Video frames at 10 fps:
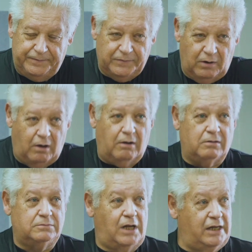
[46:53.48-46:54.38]
Oh,
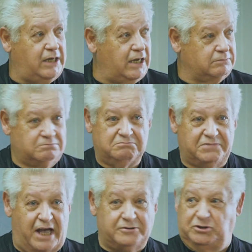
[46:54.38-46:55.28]
I got
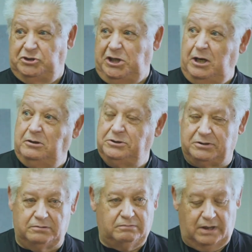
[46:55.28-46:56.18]
1,000 shares
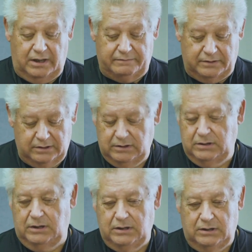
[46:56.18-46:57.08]
or whatever it
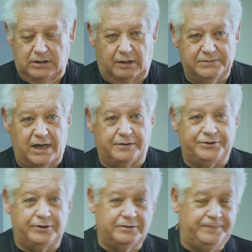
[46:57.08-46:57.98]
comes out
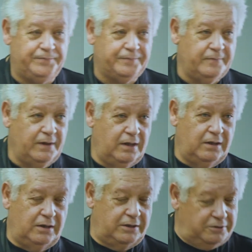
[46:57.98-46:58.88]
to.
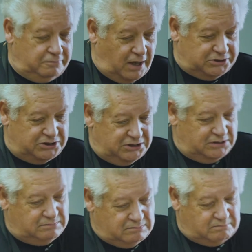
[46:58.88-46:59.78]
And you watch these
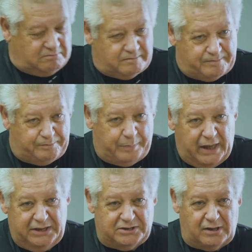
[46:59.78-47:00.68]

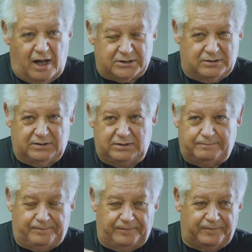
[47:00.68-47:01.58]
penny stocks
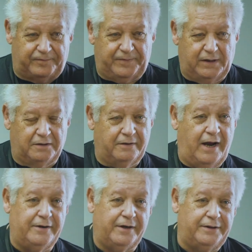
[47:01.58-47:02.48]
fiddle
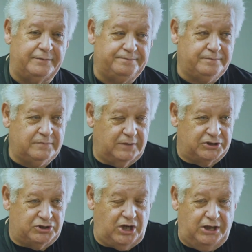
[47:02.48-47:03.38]
around on the
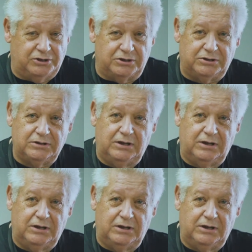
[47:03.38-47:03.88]
exchanges.